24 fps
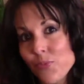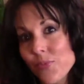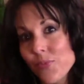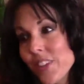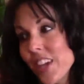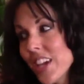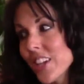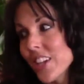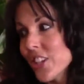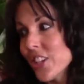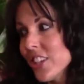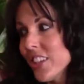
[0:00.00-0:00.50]

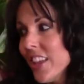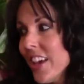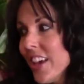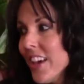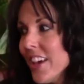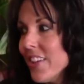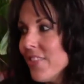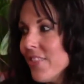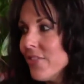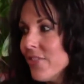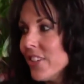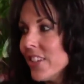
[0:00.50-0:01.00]
catching
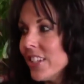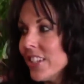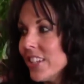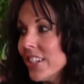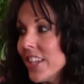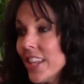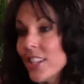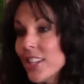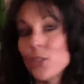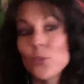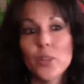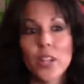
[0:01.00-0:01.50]
life, and
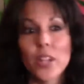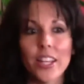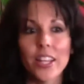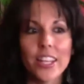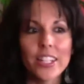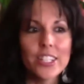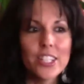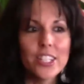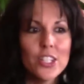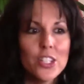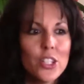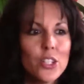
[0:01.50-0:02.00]
that's what I
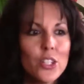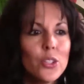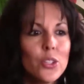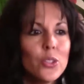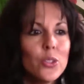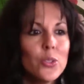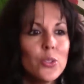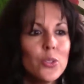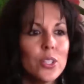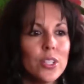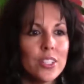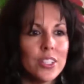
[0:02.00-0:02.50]
like to
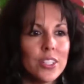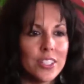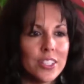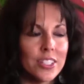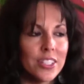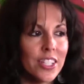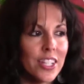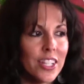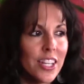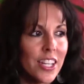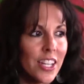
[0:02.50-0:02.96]
do, and